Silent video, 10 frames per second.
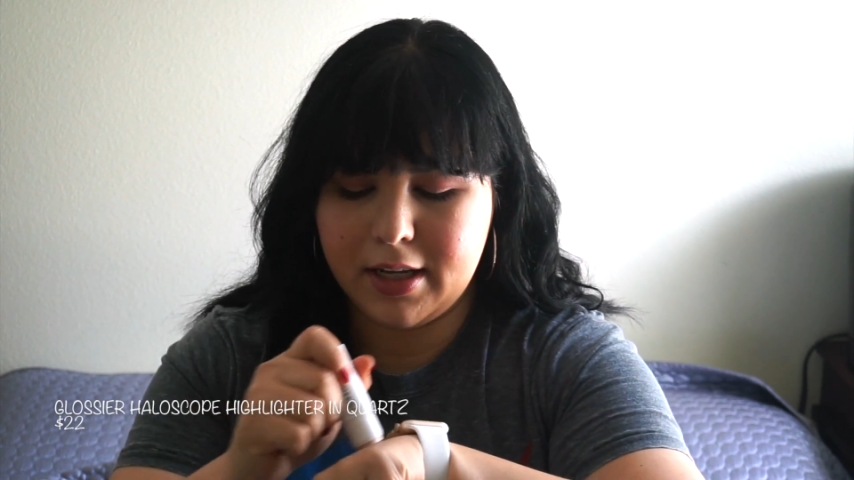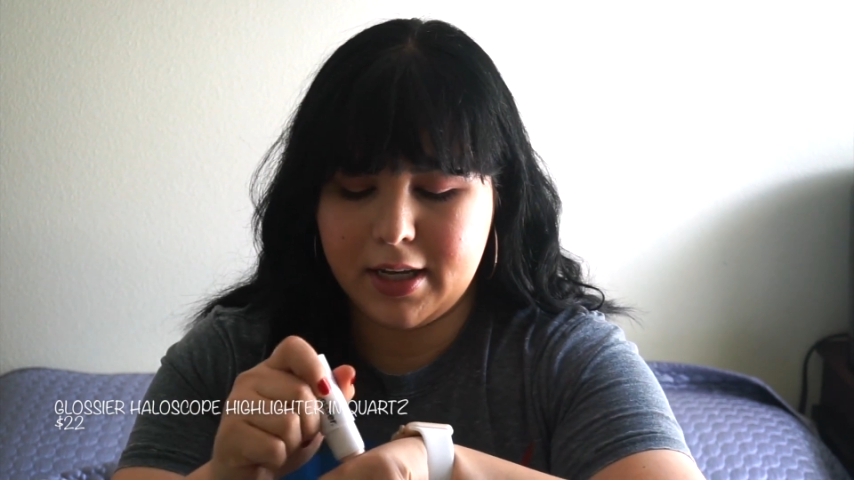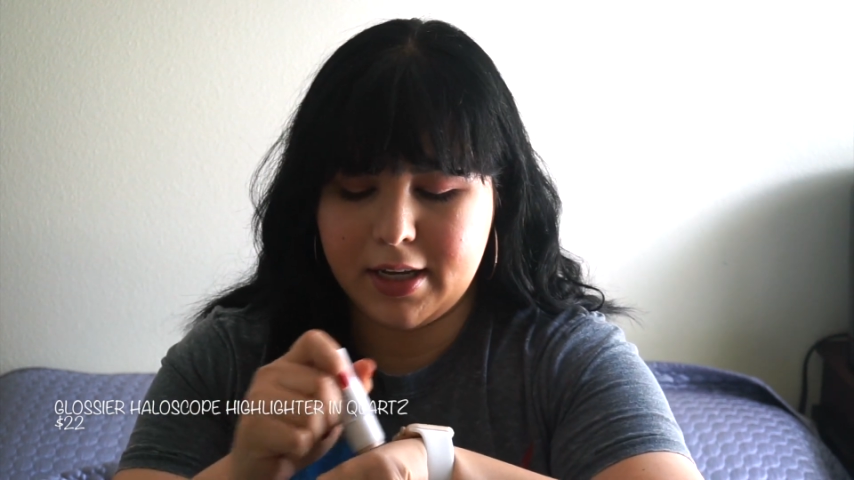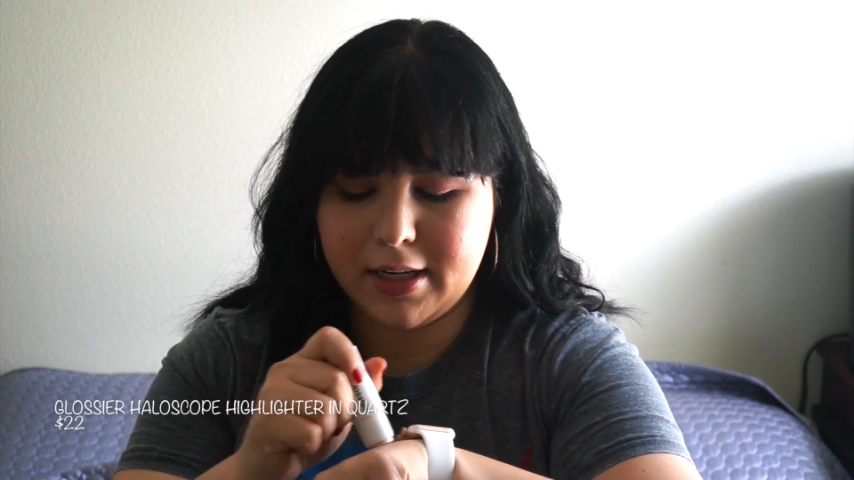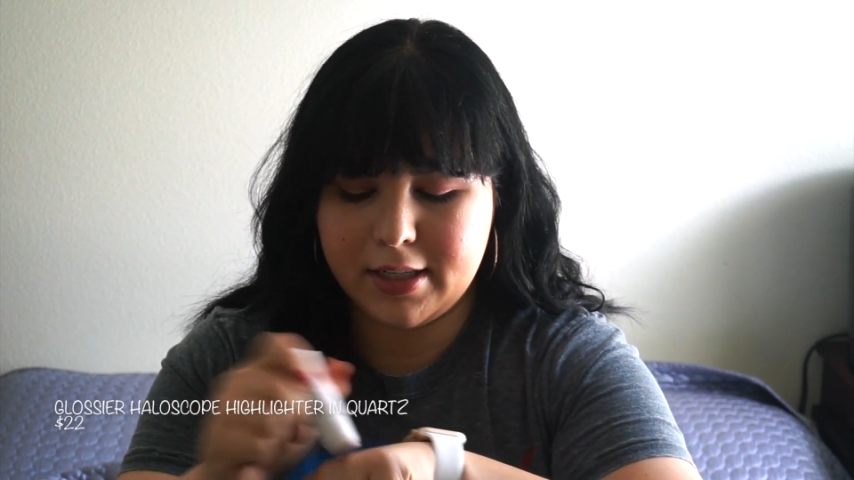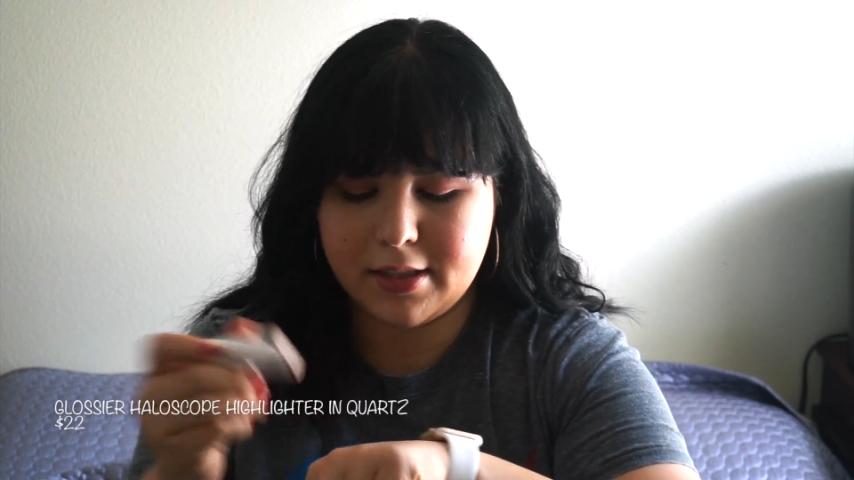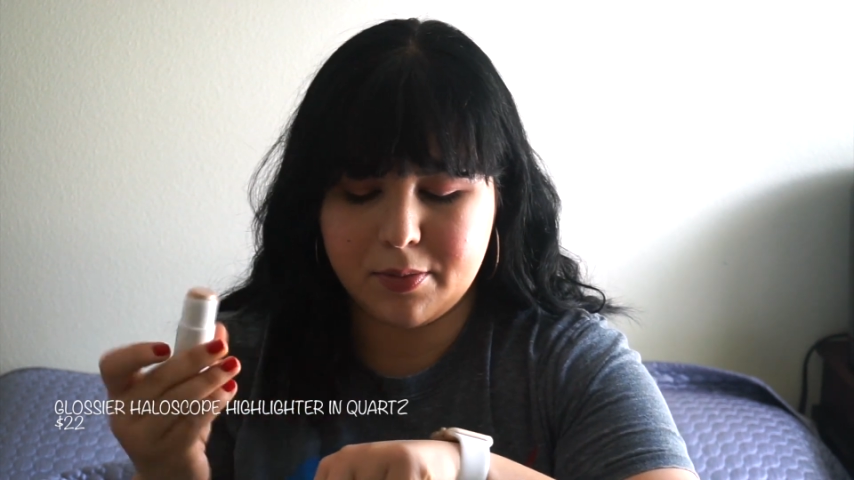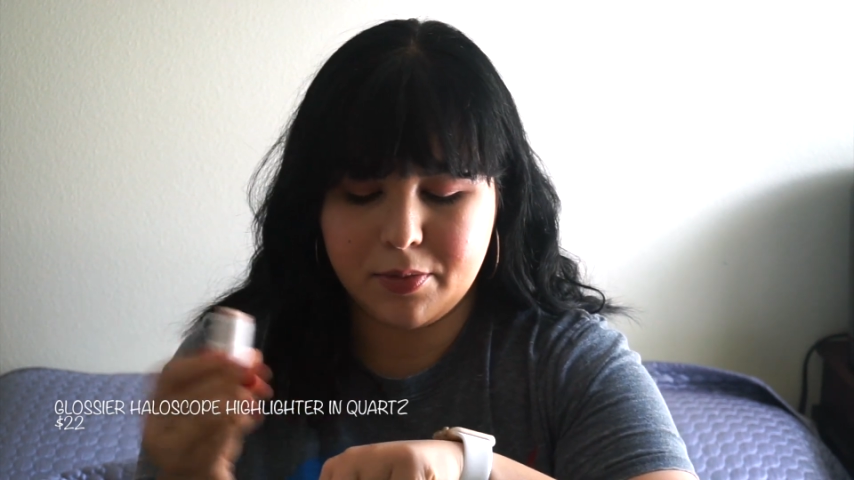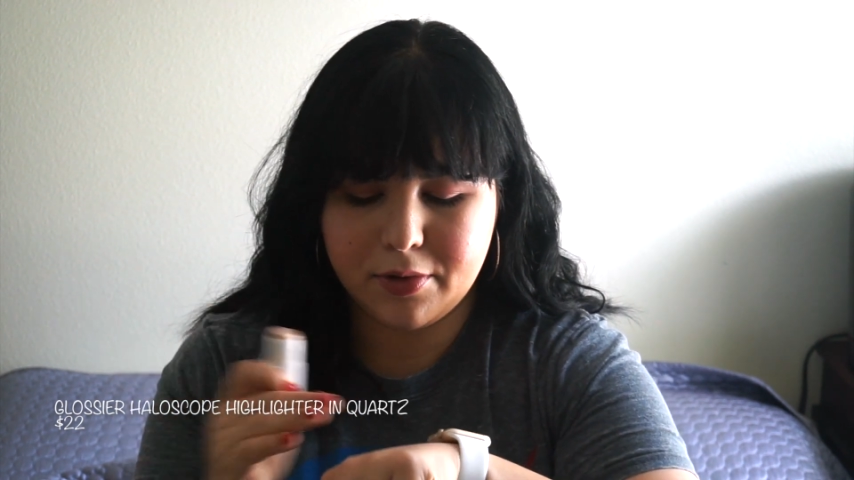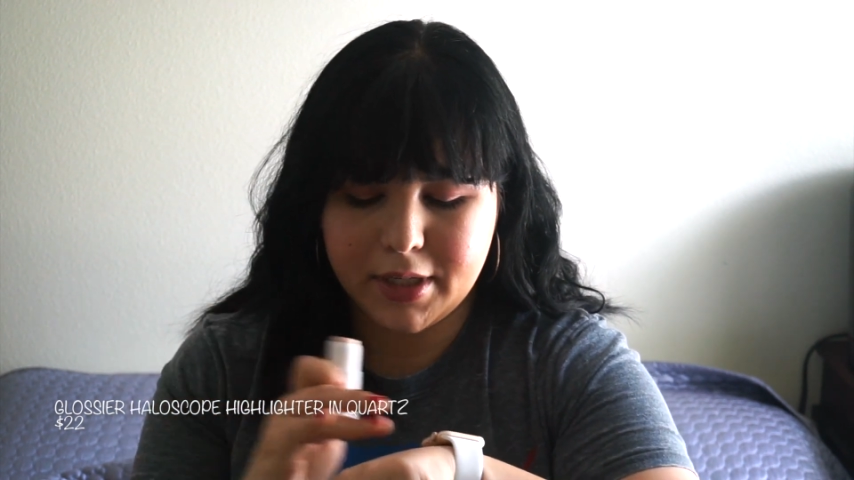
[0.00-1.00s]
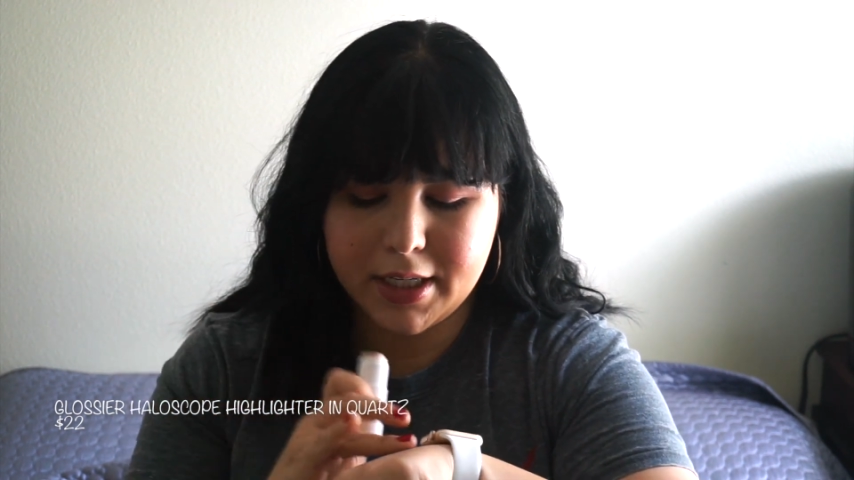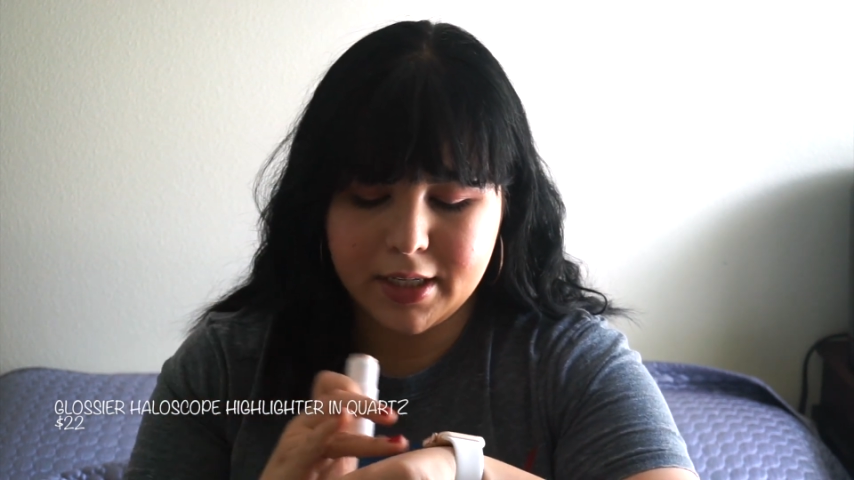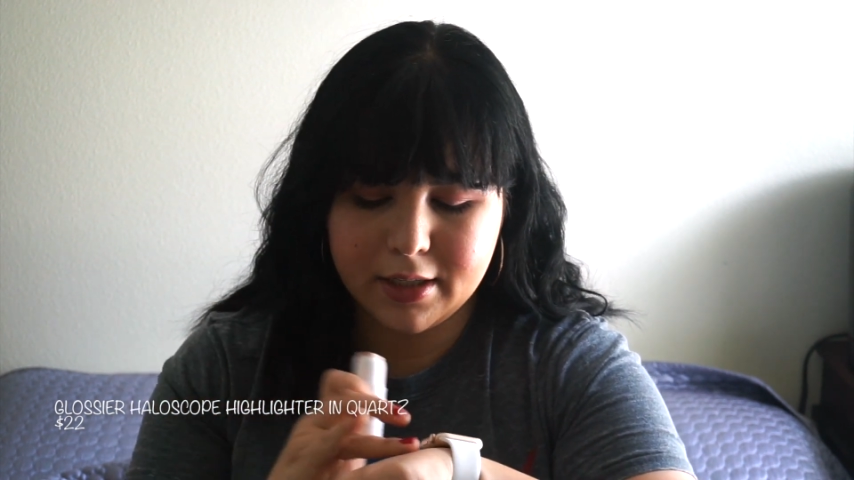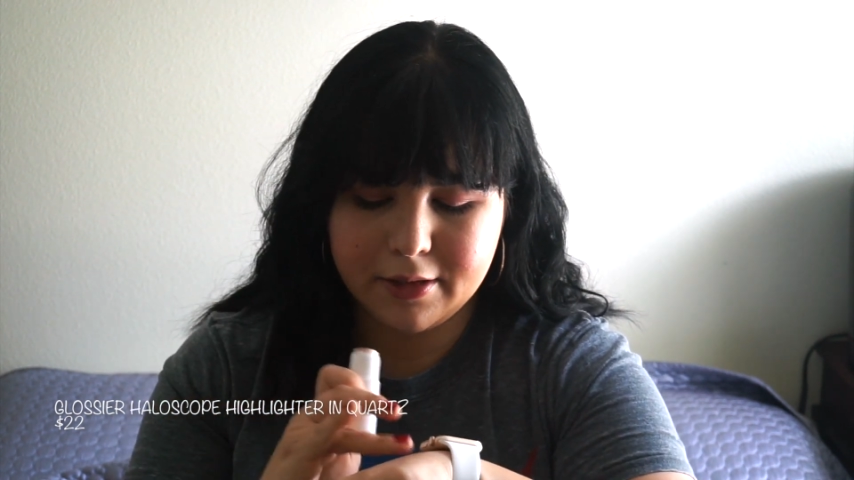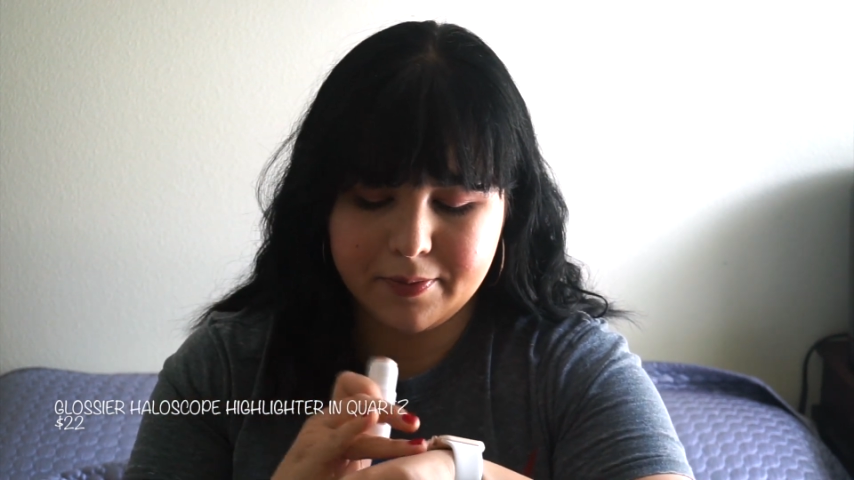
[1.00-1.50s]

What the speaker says: and it's a pretty